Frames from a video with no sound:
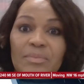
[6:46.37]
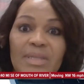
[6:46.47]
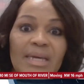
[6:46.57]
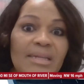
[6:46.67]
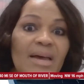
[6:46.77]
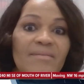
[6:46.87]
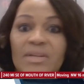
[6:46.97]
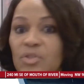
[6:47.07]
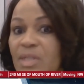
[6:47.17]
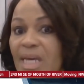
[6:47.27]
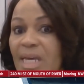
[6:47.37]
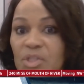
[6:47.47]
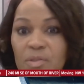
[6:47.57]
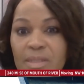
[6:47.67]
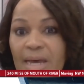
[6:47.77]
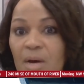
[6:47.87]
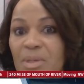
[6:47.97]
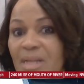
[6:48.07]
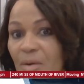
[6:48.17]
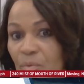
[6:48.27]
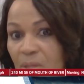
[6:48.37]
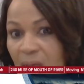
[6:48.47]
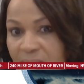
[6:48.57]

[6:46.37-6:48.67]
They could have vegetation down, but not realize